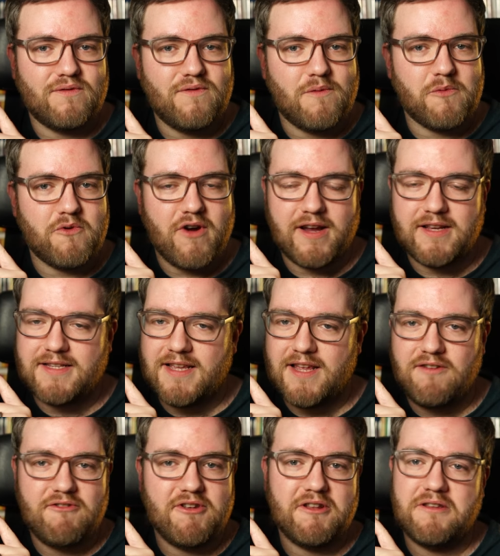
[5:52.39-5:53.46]
from
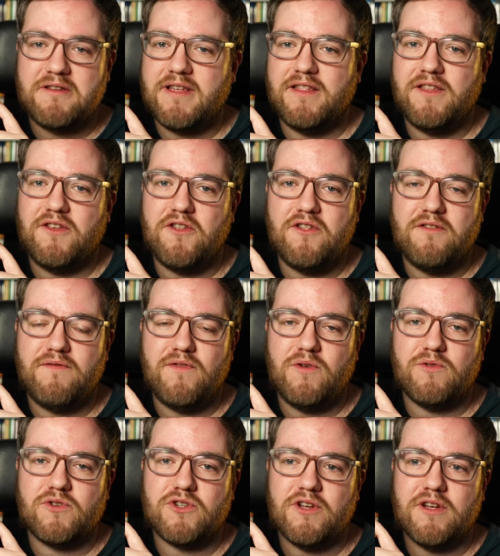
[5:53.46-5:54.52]
Criterion in the near
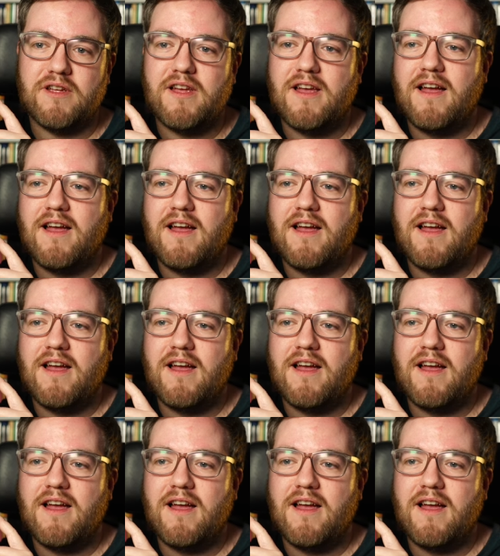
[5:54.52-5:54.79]
future.